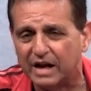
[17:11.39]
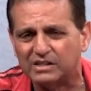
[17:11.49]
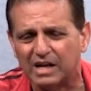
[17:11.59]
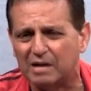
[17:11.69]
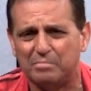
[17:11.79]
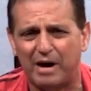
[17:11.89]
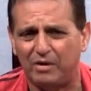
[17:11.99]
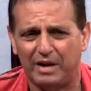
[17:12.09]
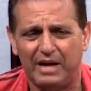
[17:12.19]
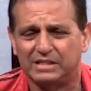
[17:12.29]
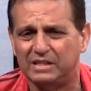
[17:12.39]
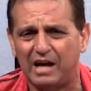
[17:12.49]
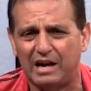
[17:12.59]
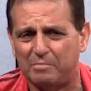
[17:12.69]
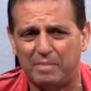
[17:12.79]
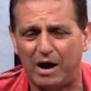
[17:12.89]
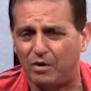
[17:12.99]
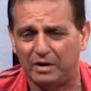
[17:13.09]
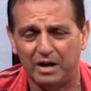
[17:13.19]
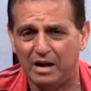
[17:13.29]
it's not
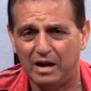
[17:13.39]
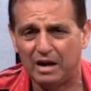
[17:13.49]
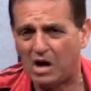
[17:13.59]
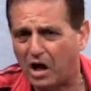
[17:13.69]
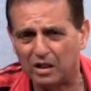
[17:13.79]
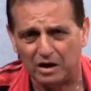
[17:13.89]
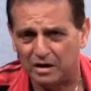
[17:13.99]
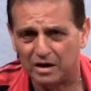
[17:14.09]
about color.